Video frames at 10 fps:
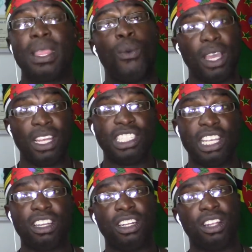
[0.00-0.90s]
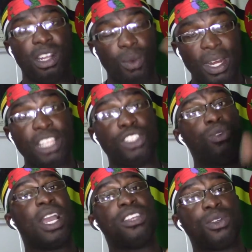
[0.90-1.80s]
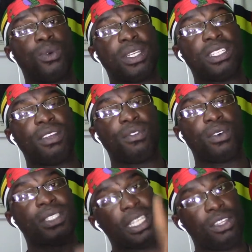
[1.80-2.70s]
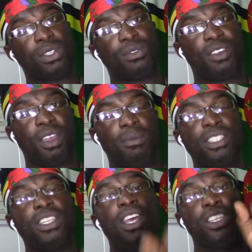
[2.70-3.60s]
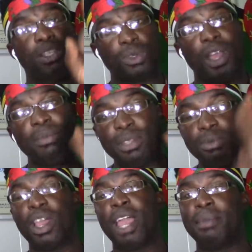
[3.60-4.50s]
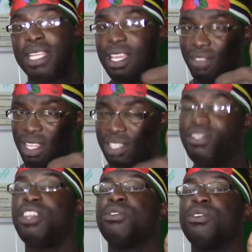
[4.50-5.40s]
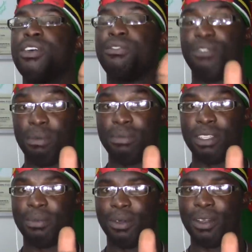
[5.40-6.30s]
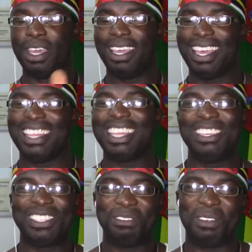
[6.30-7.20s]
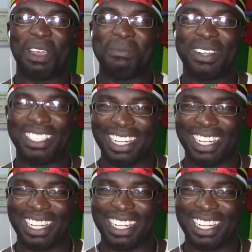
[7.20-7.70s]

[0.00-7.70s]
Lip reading: We're gonna check out another one that you guys requested, of course. Thank you so very much. Subscribe and give this video a thumbs up, okay? Thank you so very much.